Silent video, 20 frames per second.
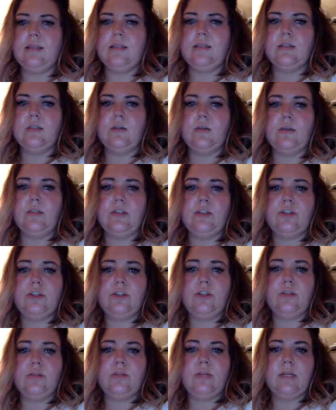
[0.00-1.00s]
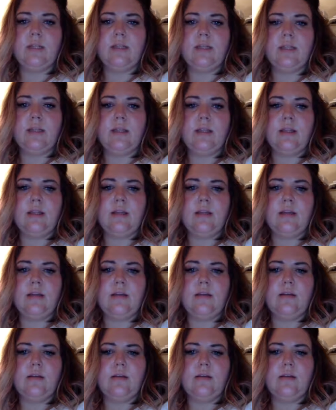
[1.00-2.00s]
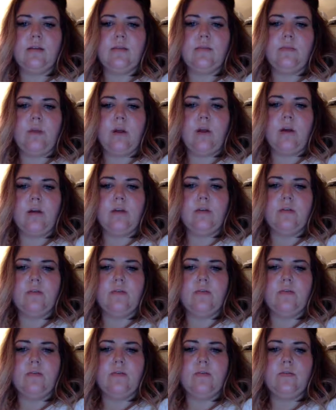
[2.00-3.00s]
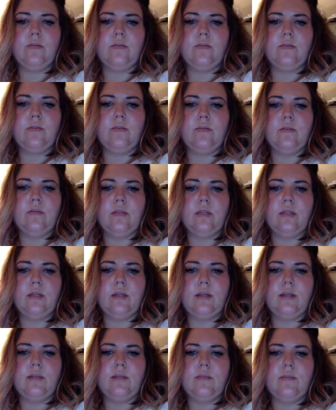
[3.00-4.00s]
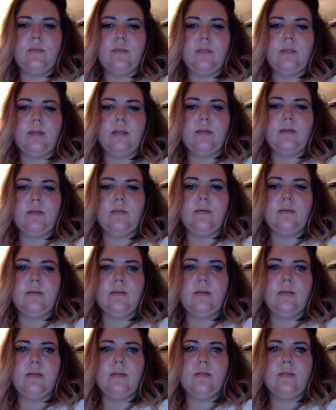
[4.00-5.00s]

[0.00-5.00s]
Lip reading: this is always true because I think part of the